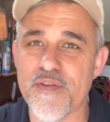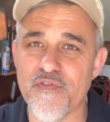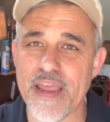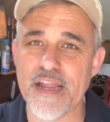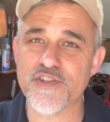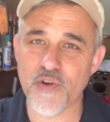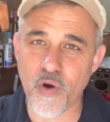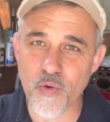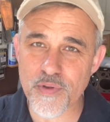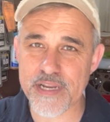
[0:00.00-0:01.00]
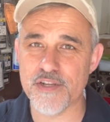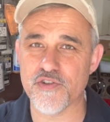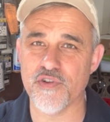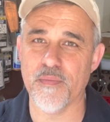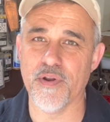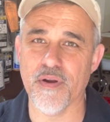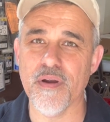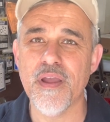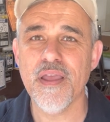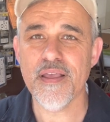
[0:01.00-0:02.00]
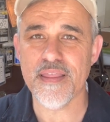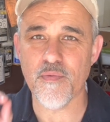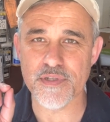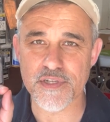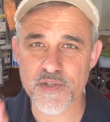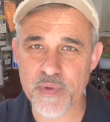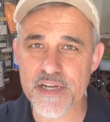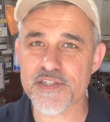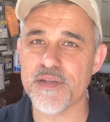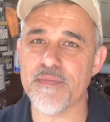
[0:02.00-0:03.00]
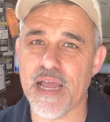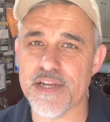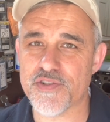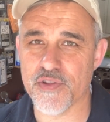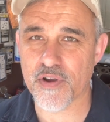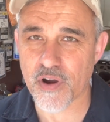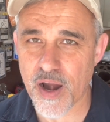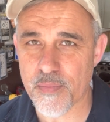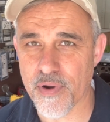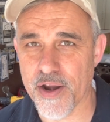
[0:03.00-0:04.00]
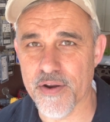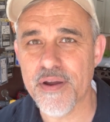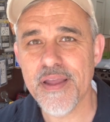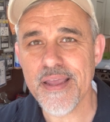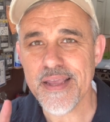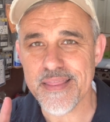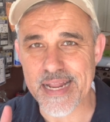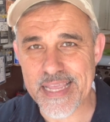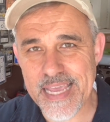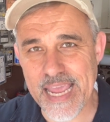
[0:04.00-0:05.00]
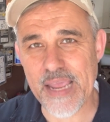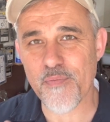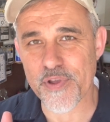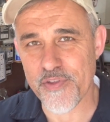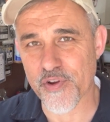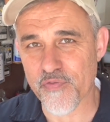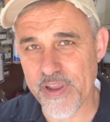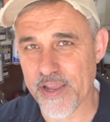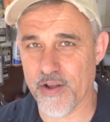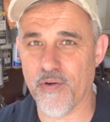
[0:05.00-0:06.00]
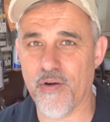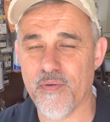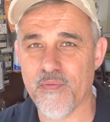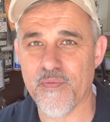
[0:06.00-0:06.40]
advance only distributor that was especially matched to the carburetor that came with your vehicle.